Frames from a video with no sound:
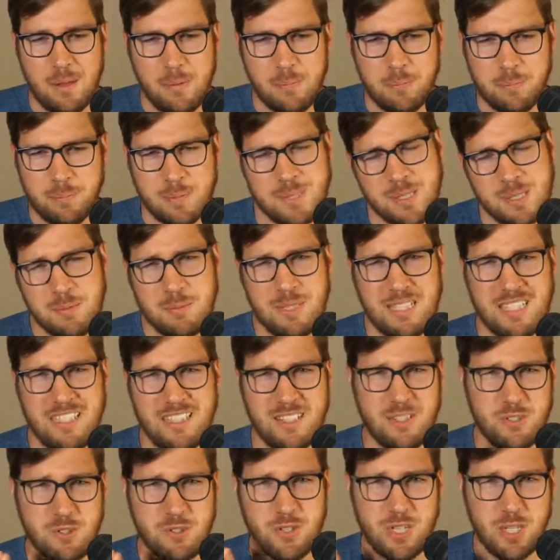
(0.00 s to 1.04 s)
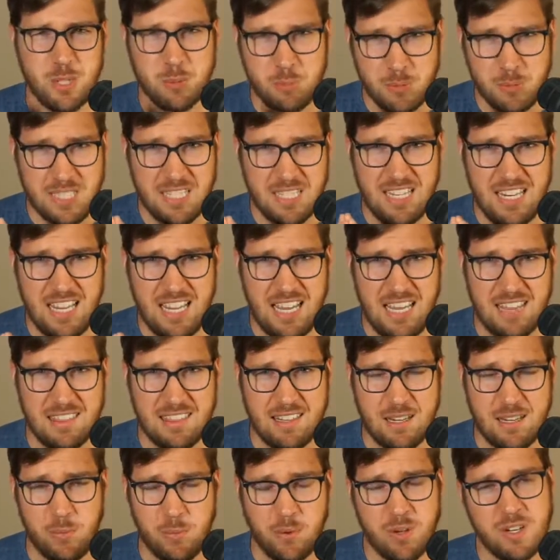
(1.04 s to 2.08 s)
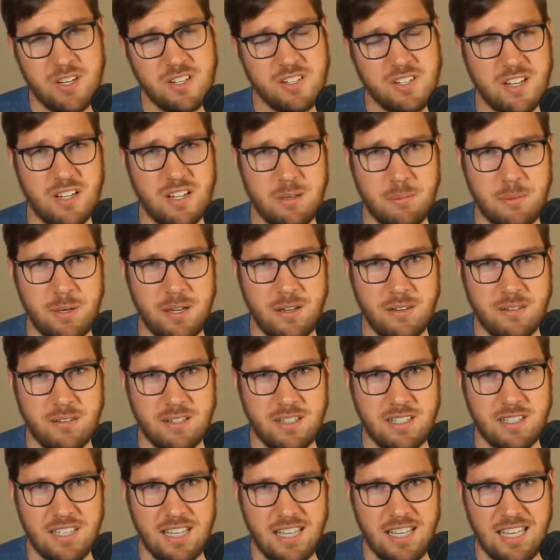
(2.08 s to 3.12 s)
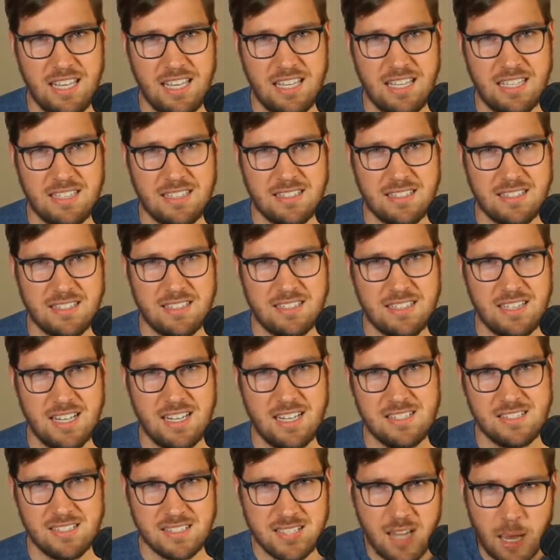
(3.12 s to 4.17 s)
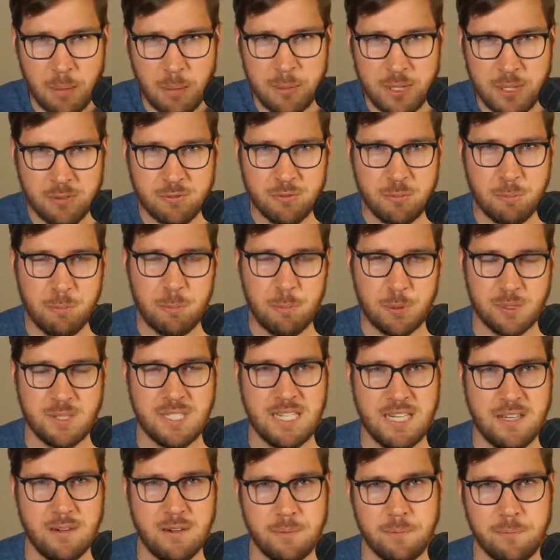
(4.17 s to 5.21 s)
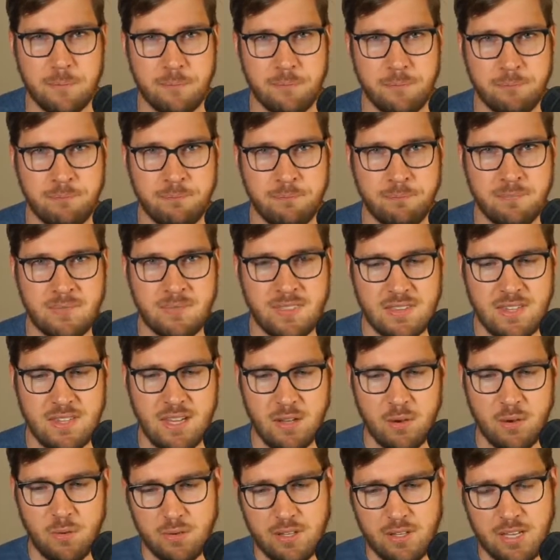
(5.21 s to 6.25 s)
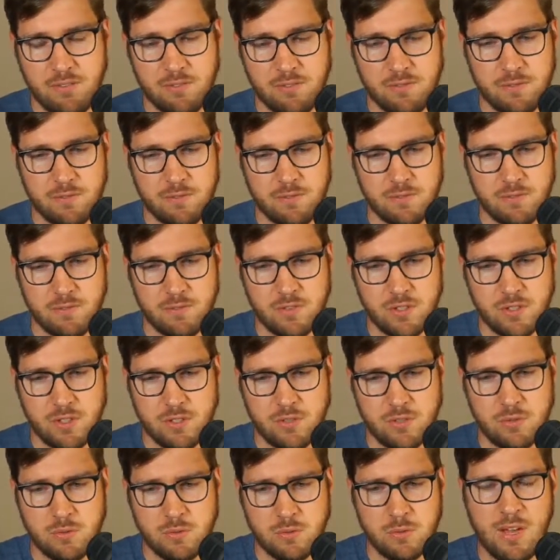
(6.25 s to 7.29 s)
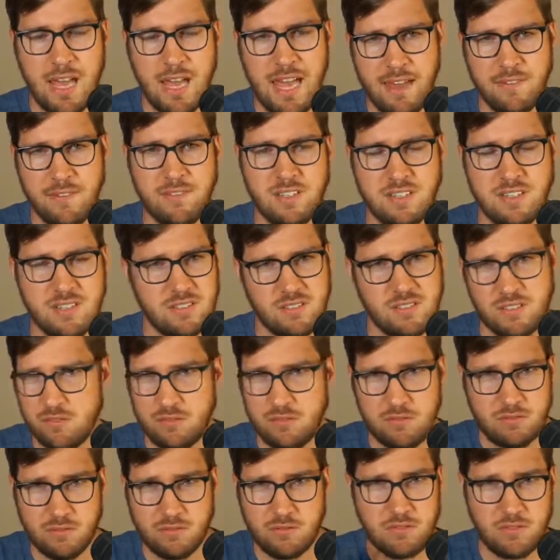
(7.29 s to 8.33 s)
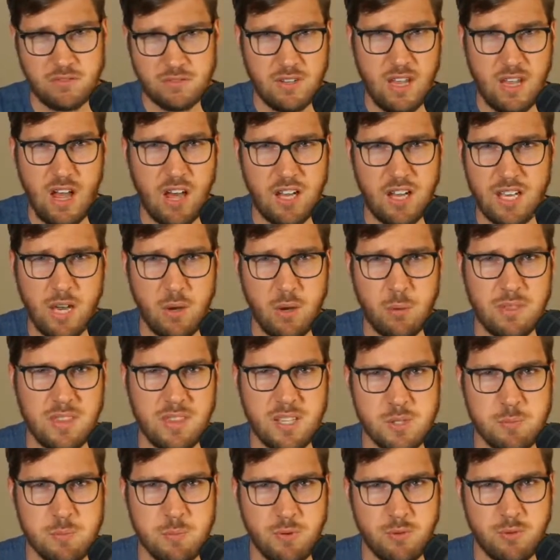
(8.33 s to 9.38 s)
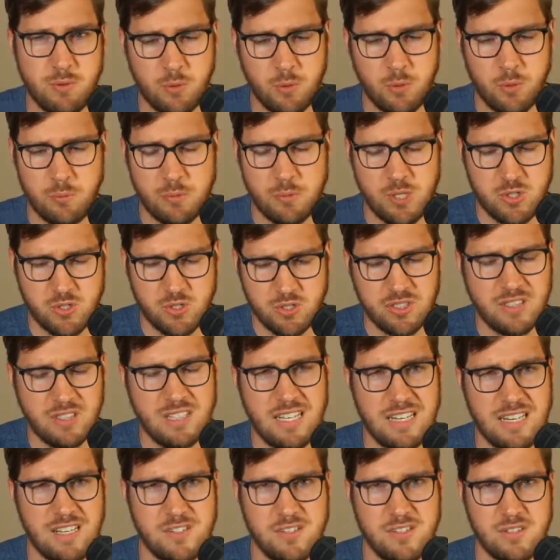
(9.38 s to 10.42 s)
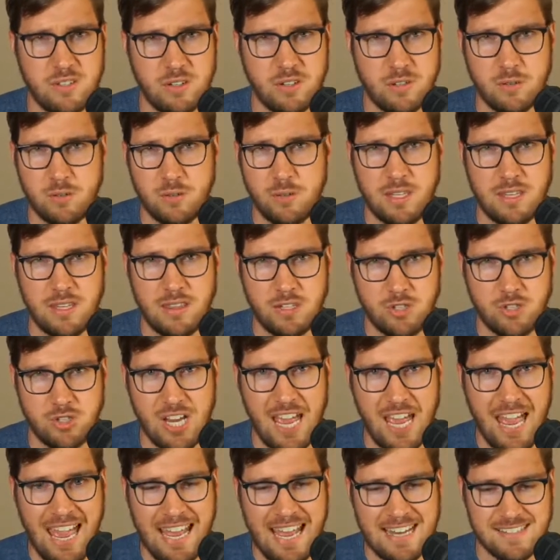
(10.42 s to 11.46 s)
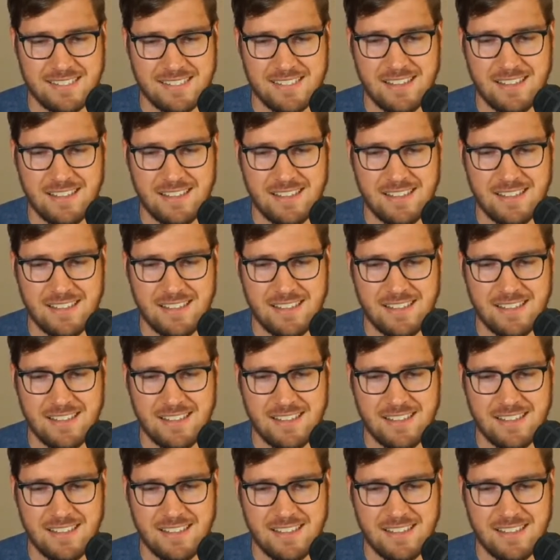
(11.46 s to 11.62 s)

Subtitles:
But something kind of triggered me today that I want to talk about, and it's the topic of burnout. Now, if you haven't hung out with us before, be sure to let us know in the chat